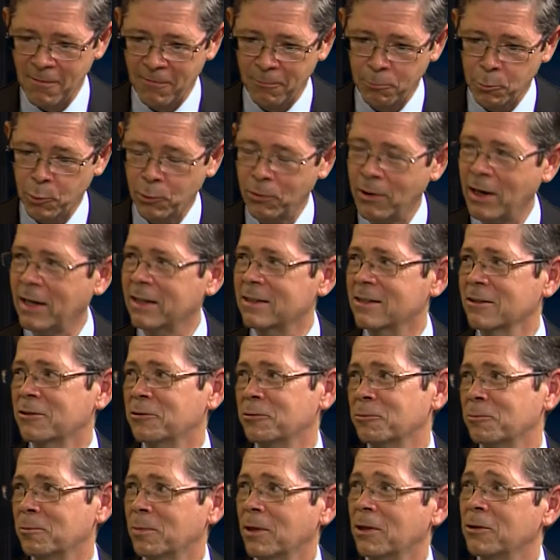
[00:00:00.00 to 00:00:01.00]
practical
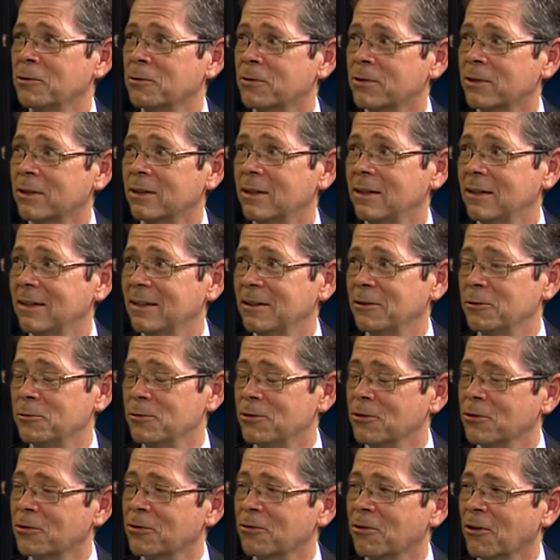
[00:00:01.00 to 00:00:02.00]
bloke who
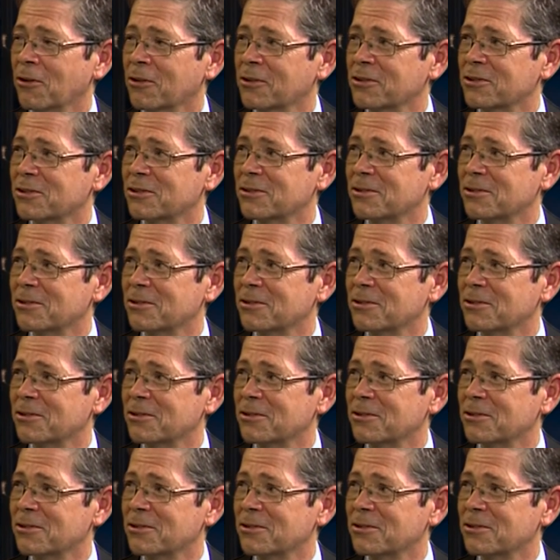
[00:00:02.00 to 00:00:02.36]
dug rocks.